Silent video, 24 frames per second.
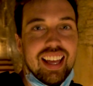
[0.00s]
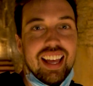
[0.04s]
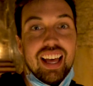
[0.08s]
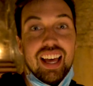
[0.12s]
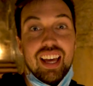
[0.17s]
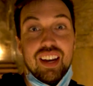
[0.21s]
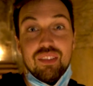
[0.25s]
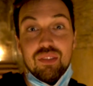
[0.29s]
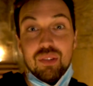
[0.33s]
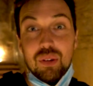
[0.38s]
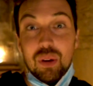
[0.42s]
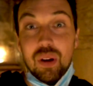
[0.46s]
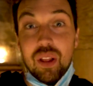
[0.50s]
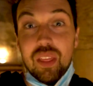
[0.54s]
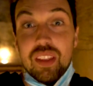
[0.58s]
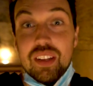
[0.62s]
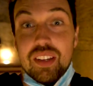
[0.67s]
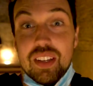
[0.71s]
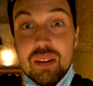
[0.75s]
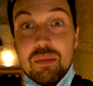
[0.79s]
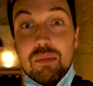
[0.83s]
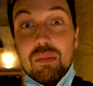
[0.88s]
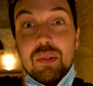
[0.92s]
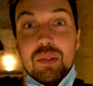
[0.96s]
Out of all of the
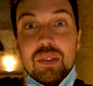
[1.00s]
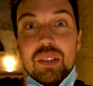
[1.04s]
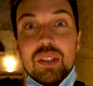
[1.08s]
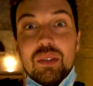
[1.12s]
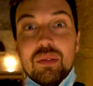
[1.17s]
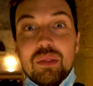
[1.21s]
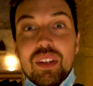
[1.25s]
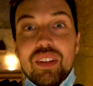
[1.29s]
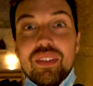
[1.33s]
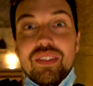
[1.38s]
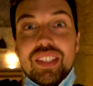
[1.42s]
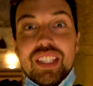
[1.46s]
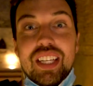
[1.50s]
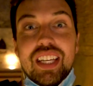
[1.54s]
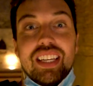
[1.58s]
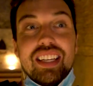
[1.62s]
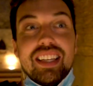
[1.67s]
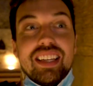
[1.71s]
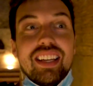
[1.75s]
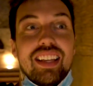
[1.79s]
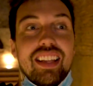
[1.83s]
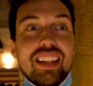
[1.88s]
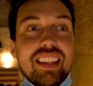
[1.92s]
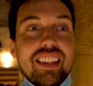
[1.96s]
temples that we've
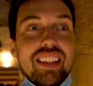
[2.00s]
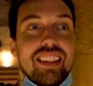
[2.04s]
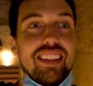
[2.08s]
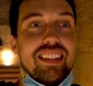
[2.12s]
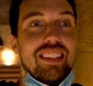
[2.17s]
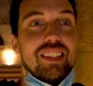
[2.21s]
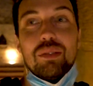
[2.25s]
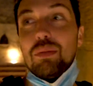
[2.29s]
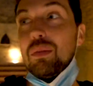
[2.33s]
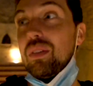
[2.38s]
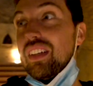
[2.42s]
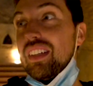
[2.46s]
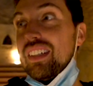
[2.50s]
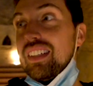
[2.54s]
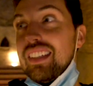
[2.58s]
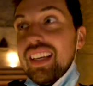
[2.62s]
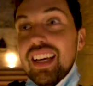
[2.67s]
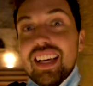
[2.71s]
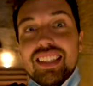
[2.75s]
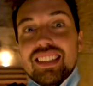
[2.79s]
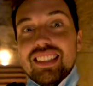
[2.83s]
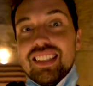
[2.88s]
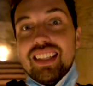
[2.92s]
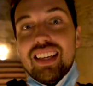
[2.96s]
seen, this one
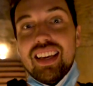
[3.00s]
takes the